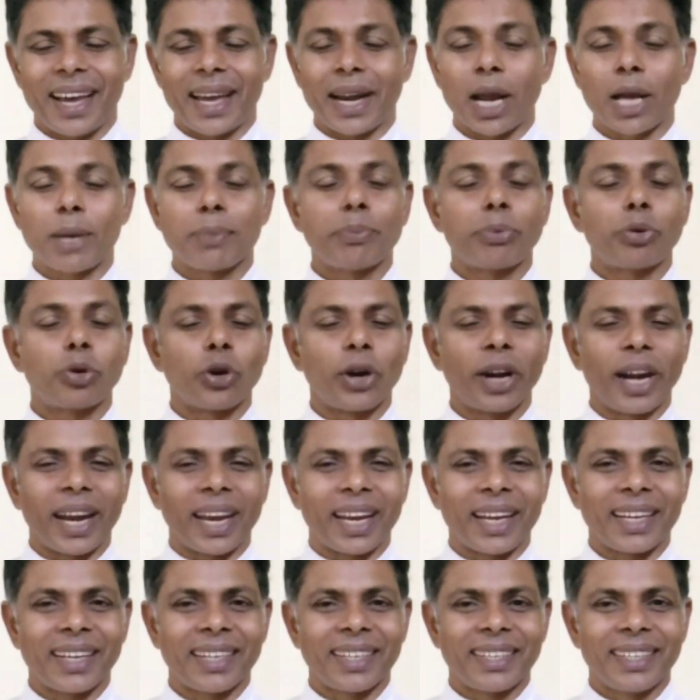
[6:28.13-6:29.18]
And I
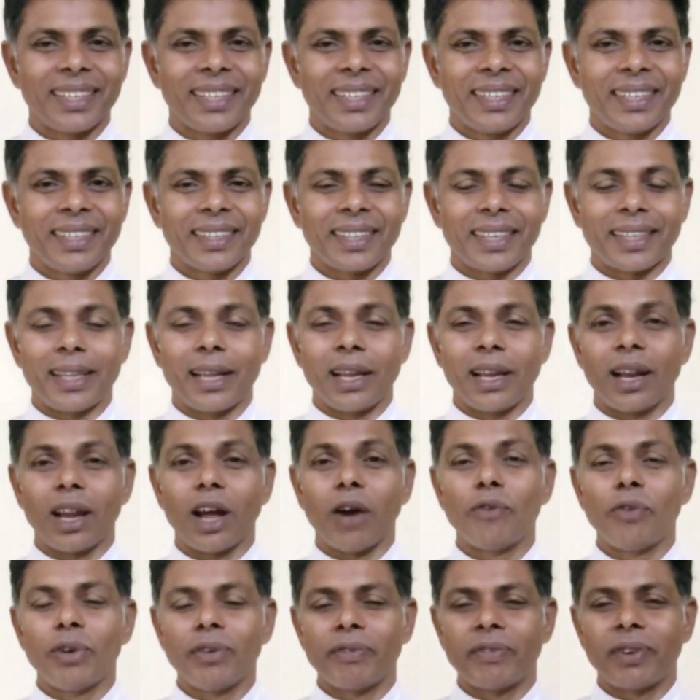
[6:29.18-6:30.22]
pray that the
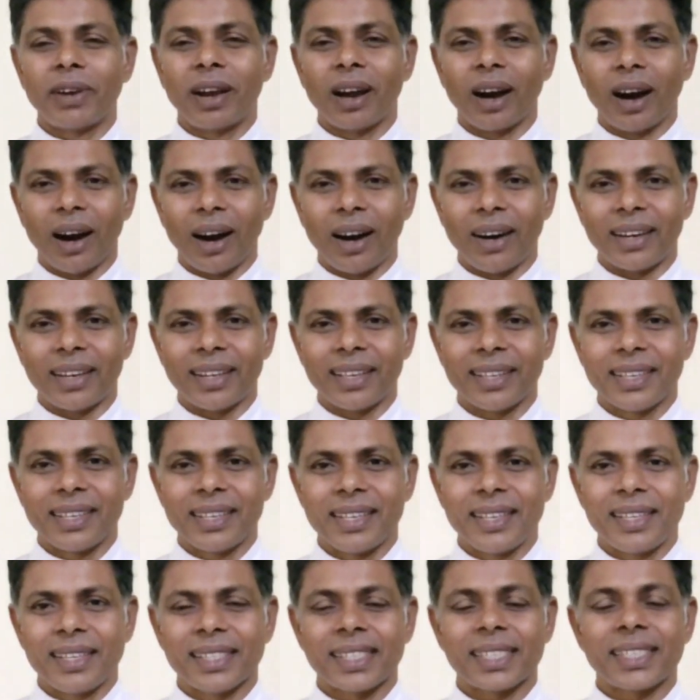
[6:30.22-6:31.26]
love of God
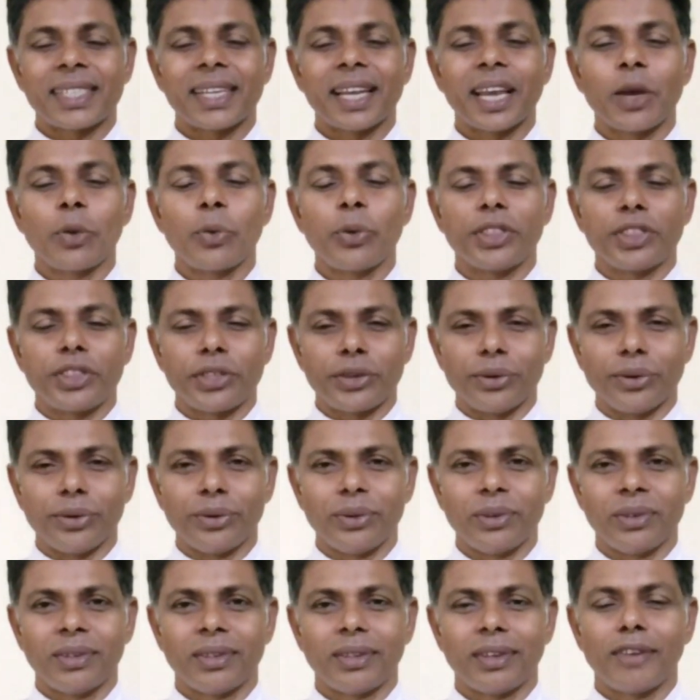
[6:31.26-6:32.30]
stay with
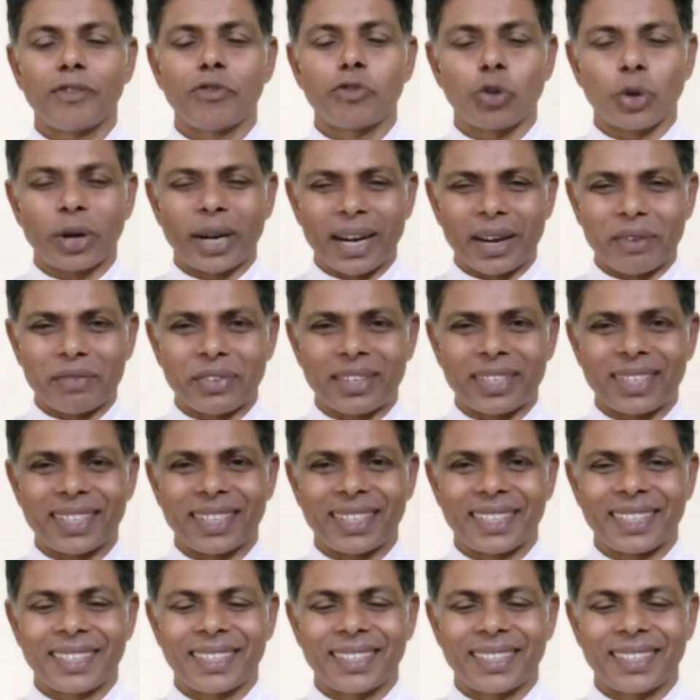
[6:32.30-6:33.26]
you forever.